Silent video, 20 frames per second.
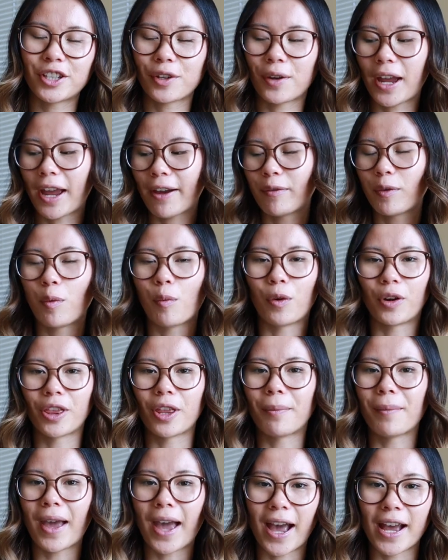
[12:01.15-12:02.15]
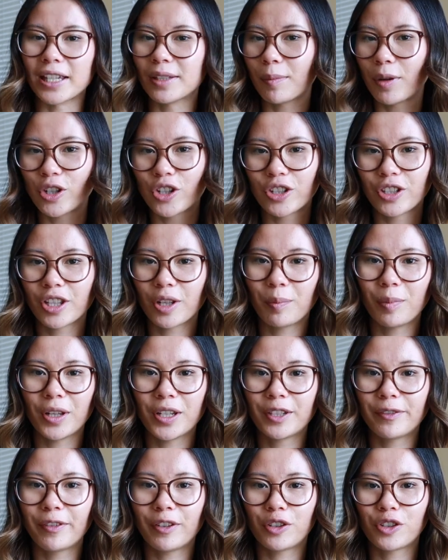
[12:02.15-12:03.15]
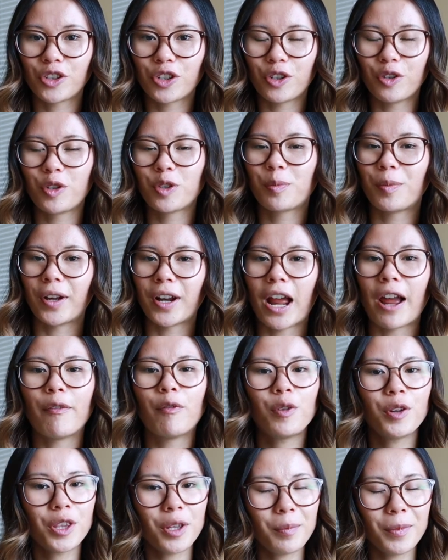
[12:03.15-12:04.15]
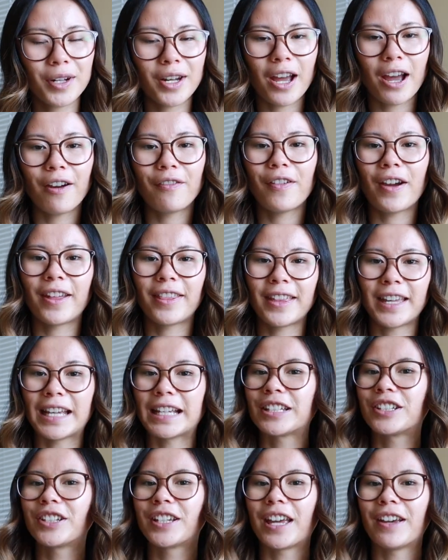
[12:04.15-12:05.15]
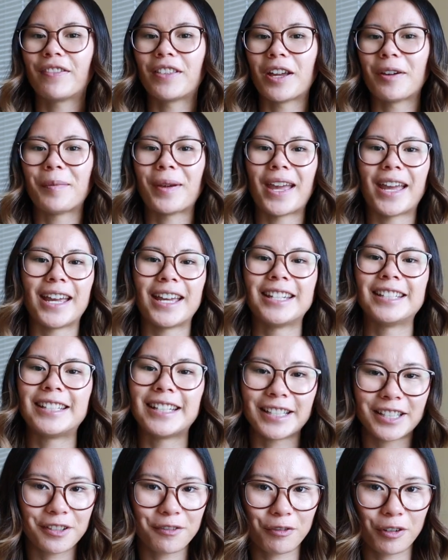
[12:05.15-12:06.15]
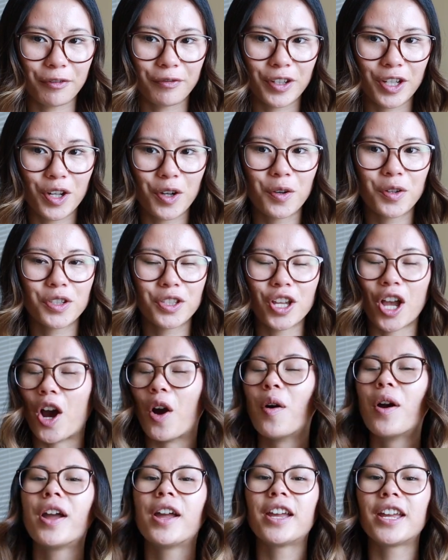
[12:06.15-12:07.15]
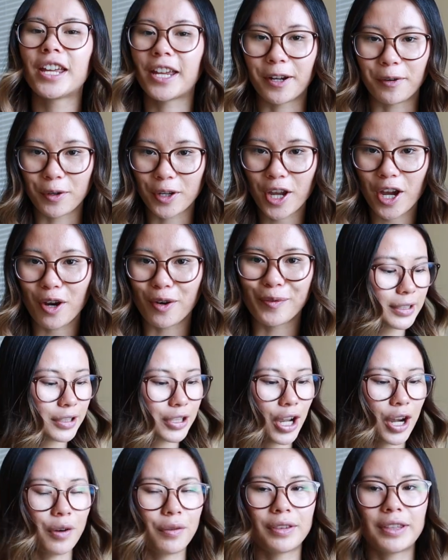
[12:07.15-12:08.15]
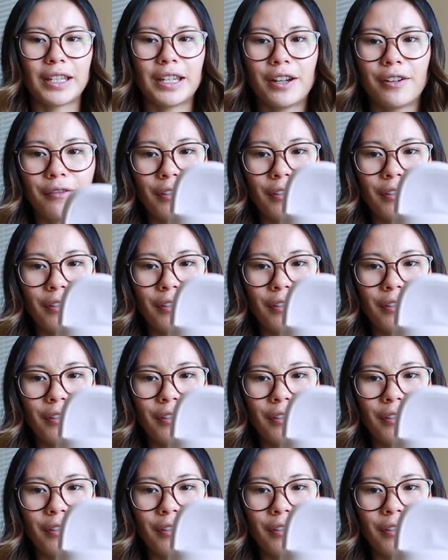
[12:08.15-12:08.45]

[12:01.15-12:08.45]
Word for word: so I haven't worn them as much as the Blissfeel shoes, but I've worn them enough, I think, to give them a decent review. So here we go. So the